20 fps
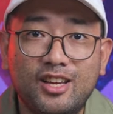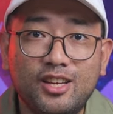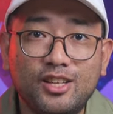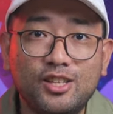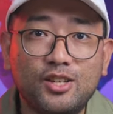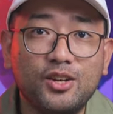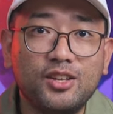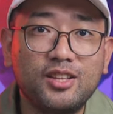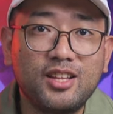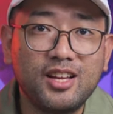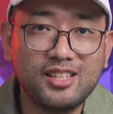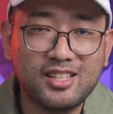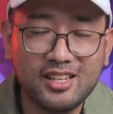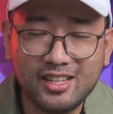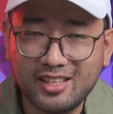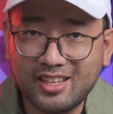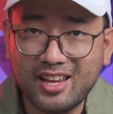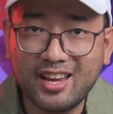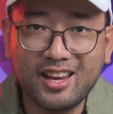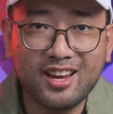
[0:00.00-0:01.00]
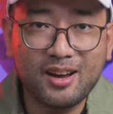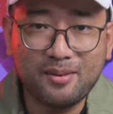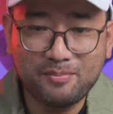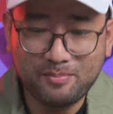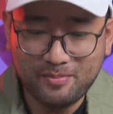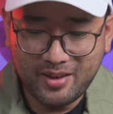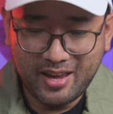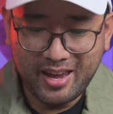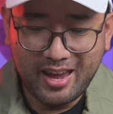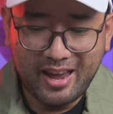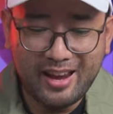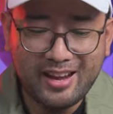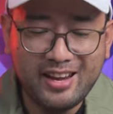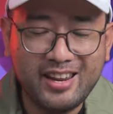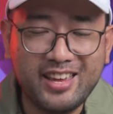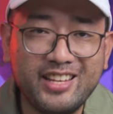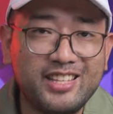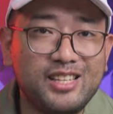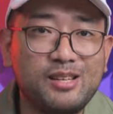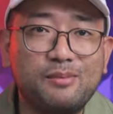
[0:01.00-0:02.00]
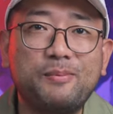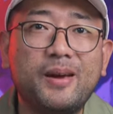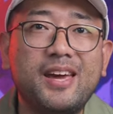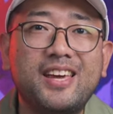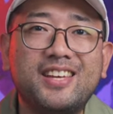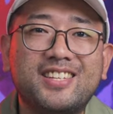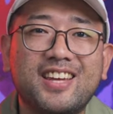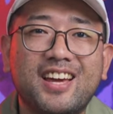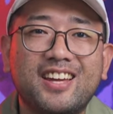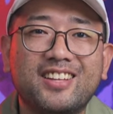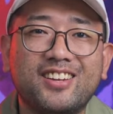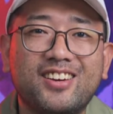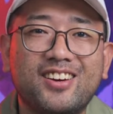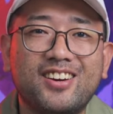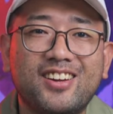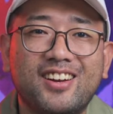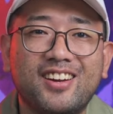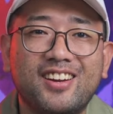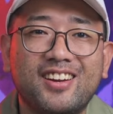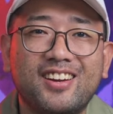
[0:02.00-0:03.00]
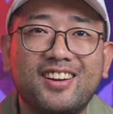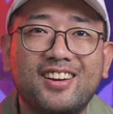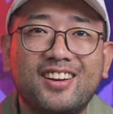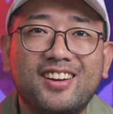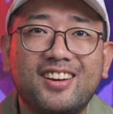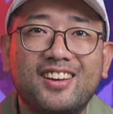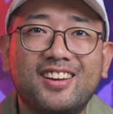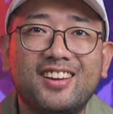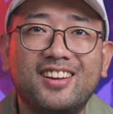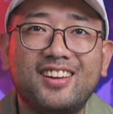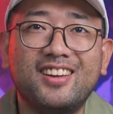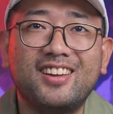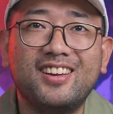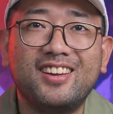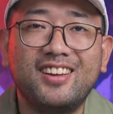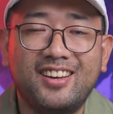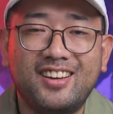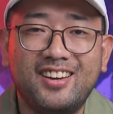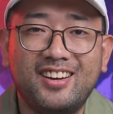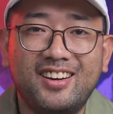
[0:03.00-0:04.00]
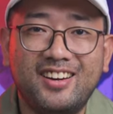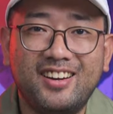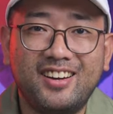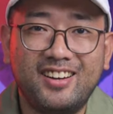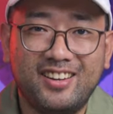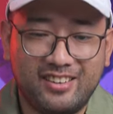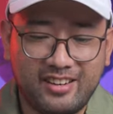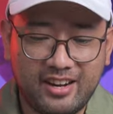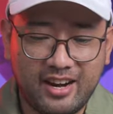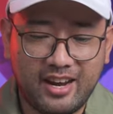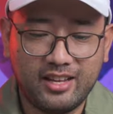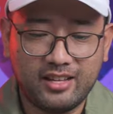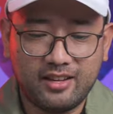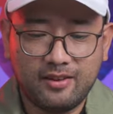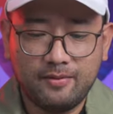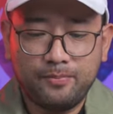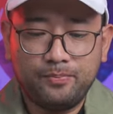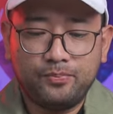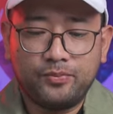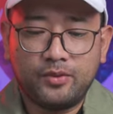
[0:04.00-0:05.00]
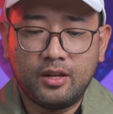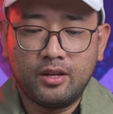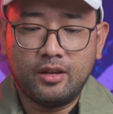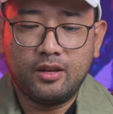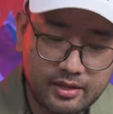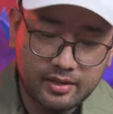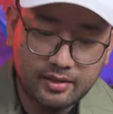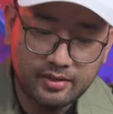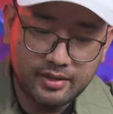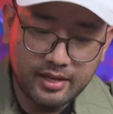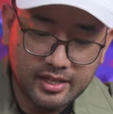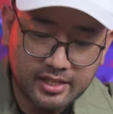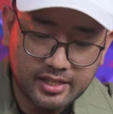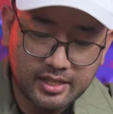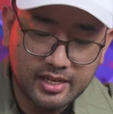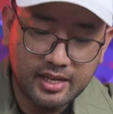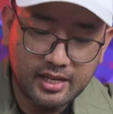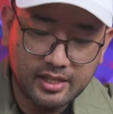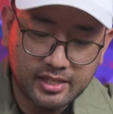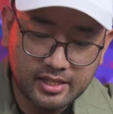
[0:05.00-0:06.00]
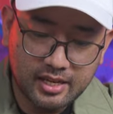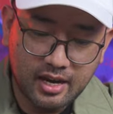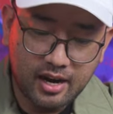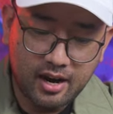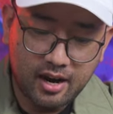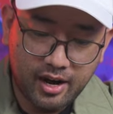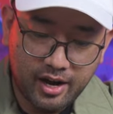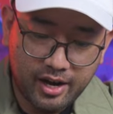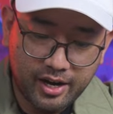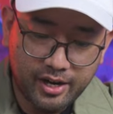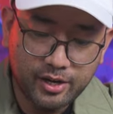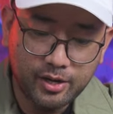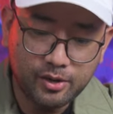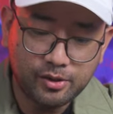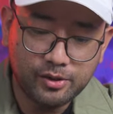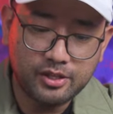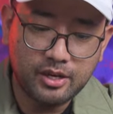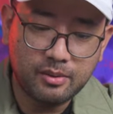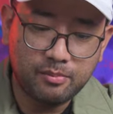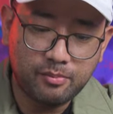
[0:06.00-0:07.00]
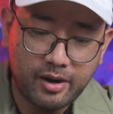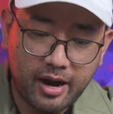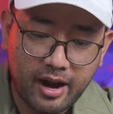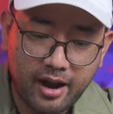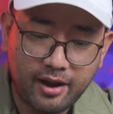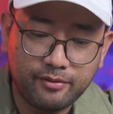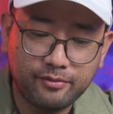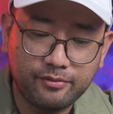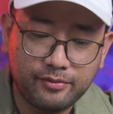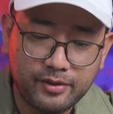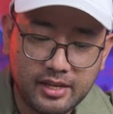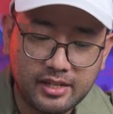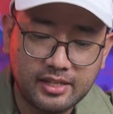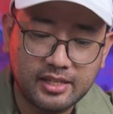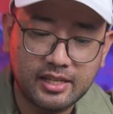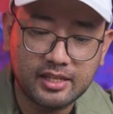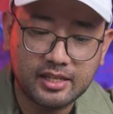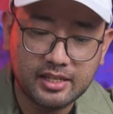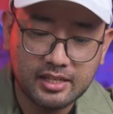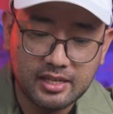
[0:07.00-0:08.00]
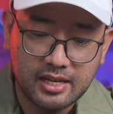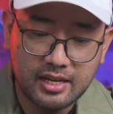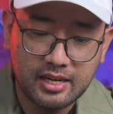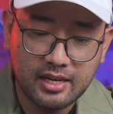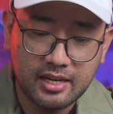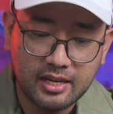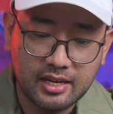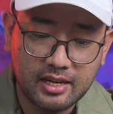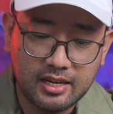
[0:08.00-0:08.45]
So it doesn't take up any space at all. Right? This is the Hario Zebrang V60.